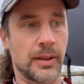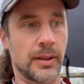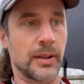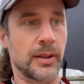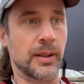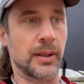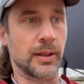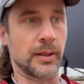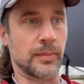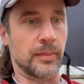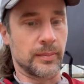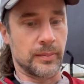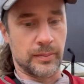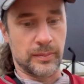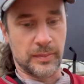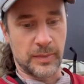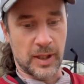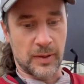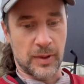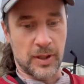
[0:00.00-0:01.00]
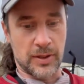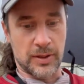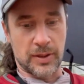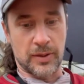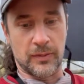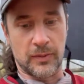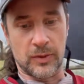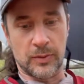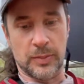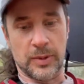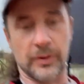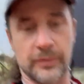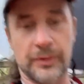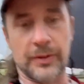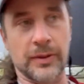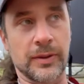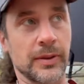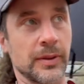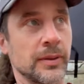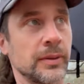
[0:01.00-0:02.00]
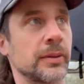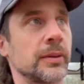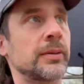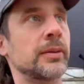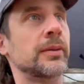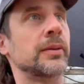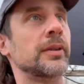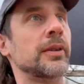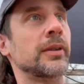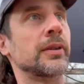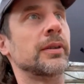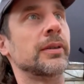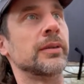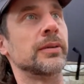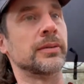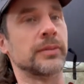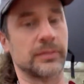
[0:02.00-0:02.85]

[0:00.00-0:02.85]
I imagine it won't be for another